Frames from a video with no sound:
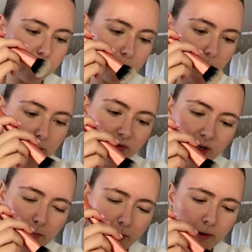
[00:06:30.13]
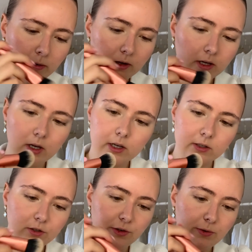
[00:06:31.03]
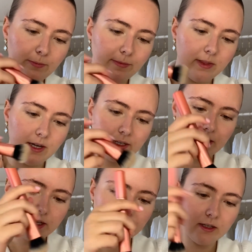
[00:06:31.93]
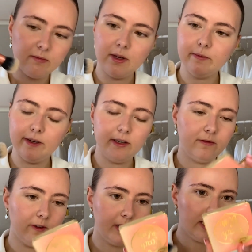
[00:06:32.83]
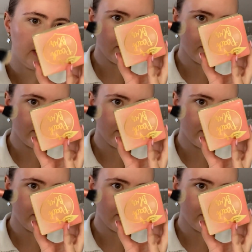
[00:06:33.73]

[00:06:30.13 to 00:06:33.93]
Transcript: I'm pretty pale, so like this, it makes my face less